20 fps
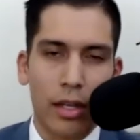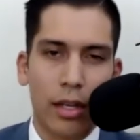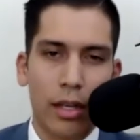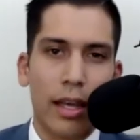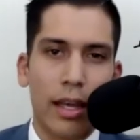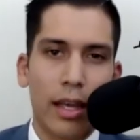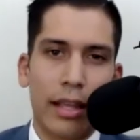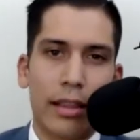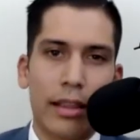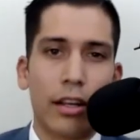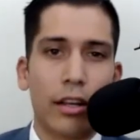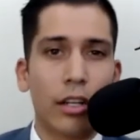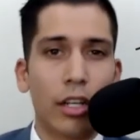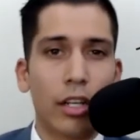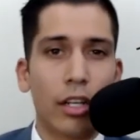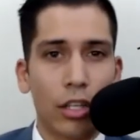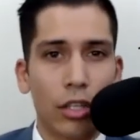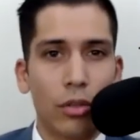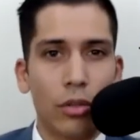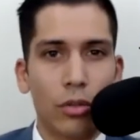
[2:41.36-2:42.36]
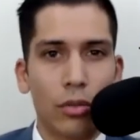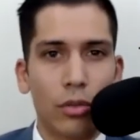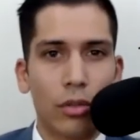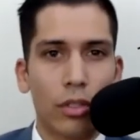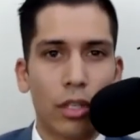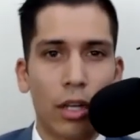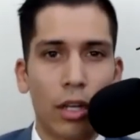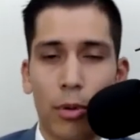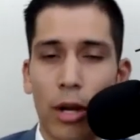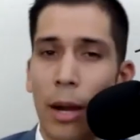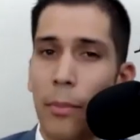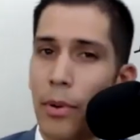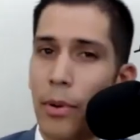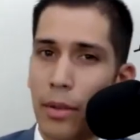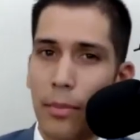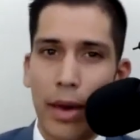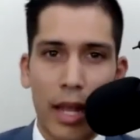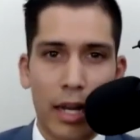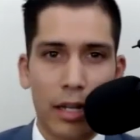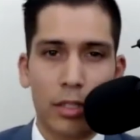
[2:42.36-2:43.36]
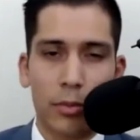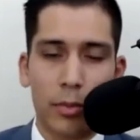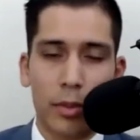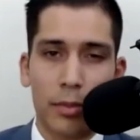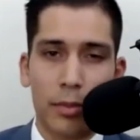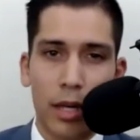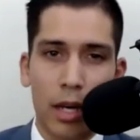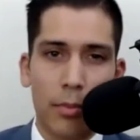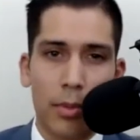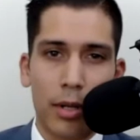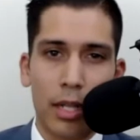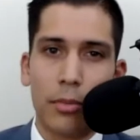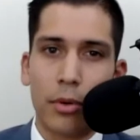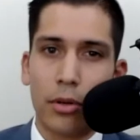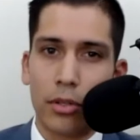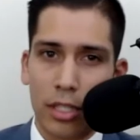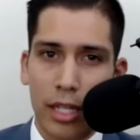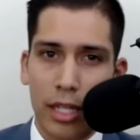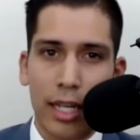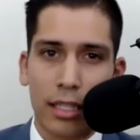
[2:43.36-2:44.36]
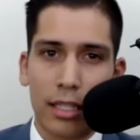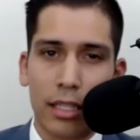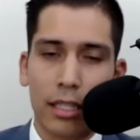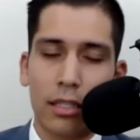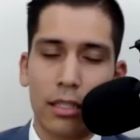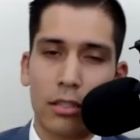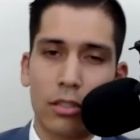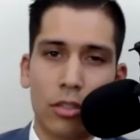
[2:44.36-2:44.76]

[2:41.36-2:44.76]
And they're going to use a property management company, most likely,